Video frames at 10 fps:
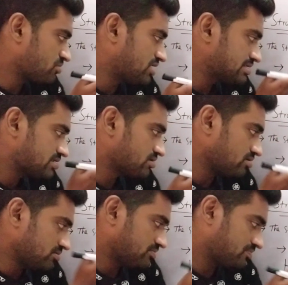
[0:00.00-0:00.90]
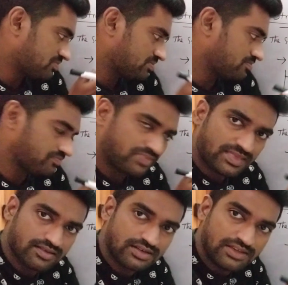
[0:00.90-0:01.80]
also
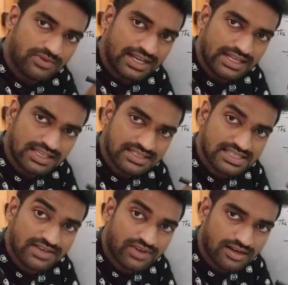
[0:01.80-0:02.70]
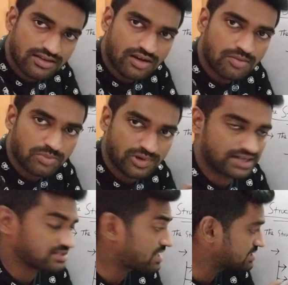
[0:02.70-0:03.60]
dividing several
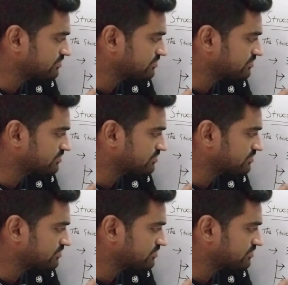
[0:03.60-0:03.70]
components as